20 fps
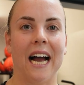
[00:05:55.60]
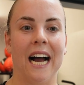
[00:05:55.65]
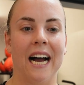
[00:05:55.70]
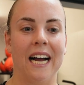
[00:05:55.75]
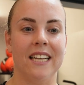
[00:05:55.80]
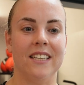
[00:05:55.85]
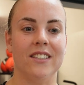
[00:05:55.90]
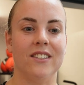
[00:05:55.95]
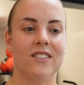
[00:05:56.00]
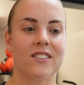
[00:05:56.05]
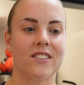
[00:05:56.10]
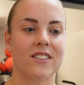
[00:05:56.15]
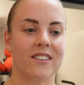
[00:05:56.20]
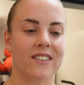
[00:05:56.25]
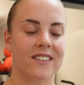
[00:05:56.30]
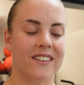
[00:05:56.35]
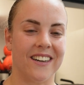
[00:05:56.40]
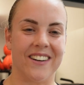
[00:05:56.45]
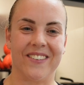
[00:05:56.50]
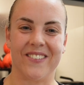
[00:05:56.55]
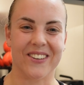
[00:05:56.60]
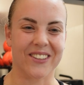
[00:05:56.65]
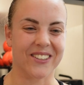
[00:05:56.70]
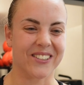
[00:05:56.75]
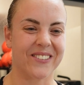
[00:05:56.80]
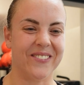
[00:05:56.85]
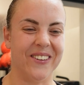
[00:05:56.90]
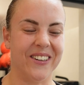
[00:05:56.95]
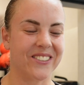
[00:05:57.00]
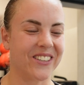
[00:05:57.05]
And I've
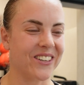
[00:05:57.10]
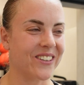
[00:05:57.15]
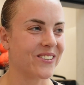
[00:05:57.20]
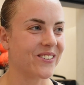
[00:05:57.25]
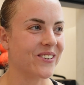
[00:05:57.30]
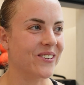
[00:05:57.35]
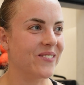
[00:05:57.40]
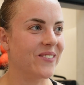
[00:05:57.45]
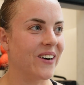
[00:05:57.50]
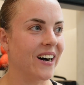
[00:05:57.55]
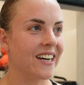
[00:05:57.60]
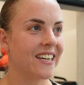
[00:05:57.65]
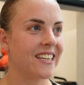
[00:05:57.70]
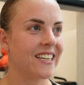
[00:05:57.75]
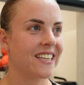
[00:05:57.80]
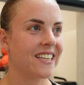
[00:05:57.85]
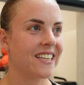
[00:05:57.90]
lost my train of thought. But